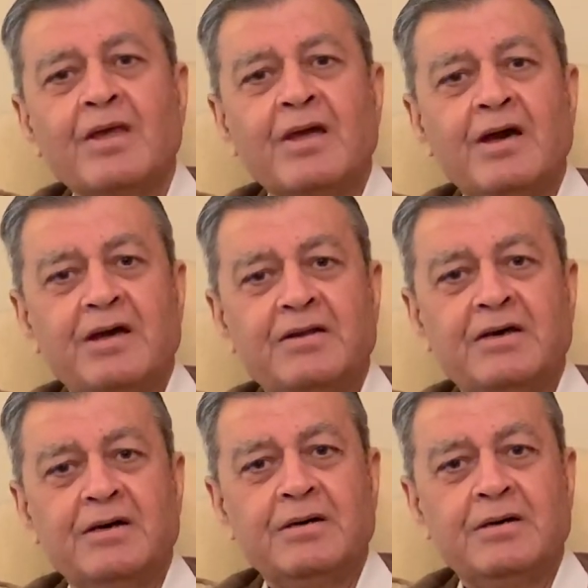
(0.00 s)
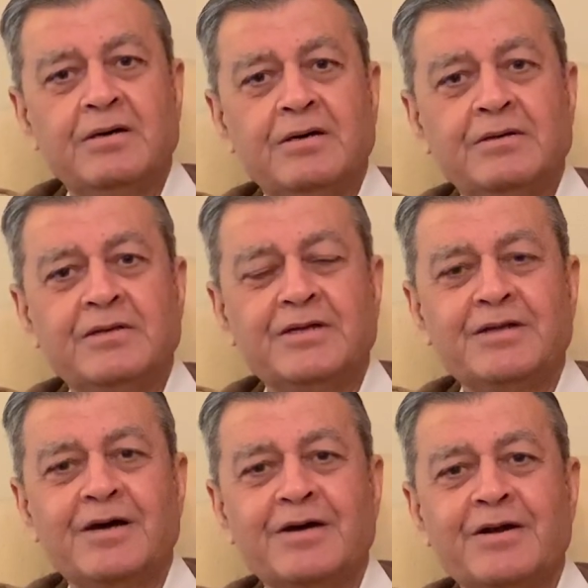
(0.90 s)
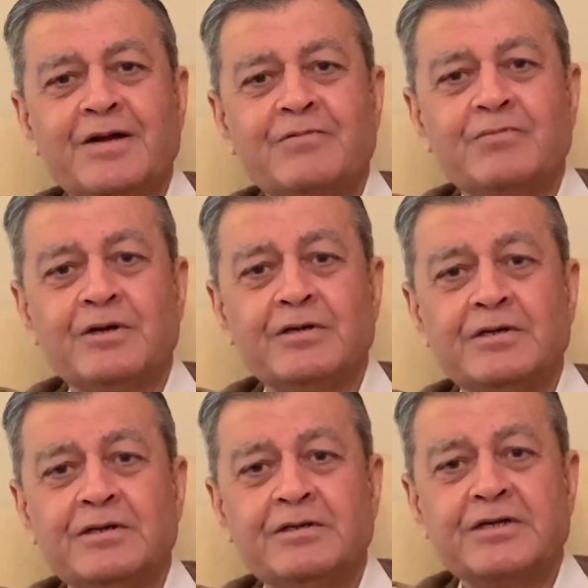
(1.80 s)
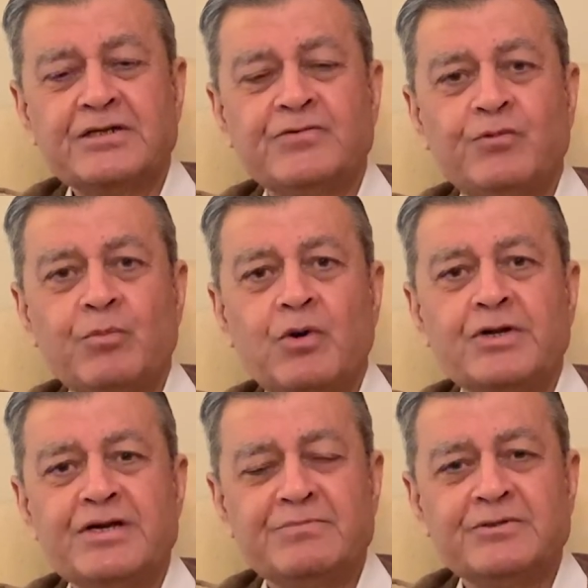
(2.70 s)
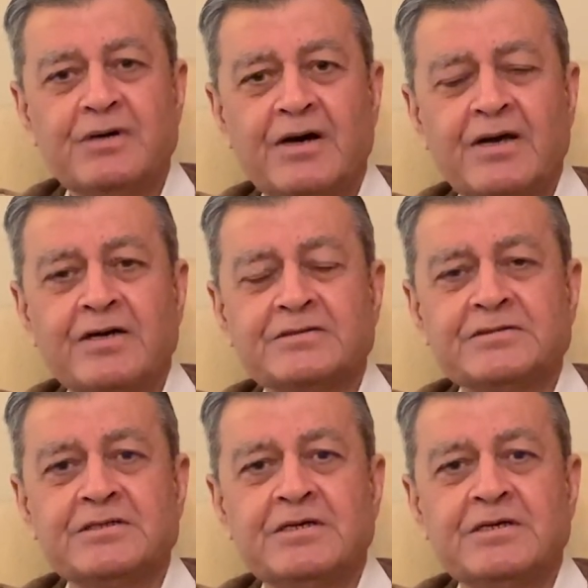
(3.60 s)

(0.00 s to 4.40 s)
and then there are great Dutch football teams, Ajax.